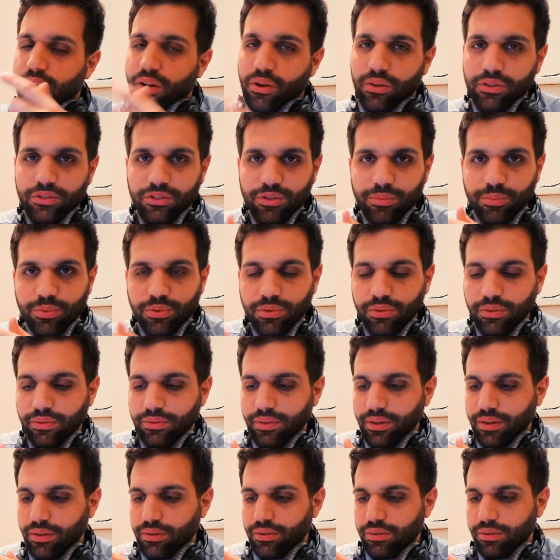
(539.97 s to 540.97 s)
also
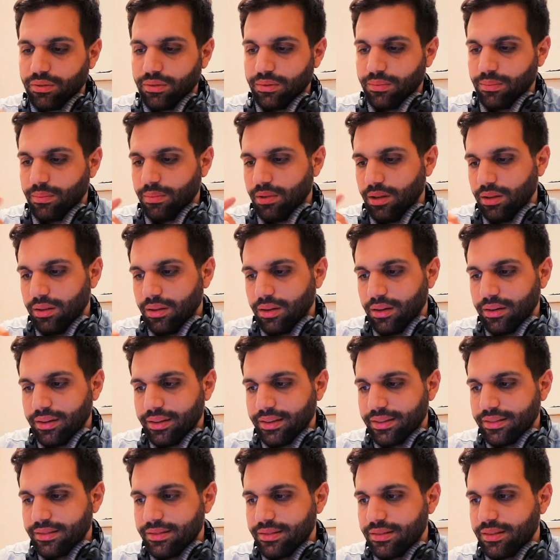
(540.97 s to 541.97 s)
improving your
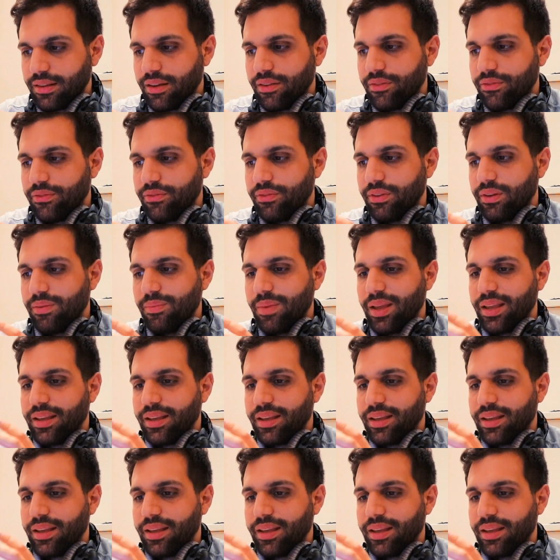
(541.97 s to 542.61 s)
melodic stuff and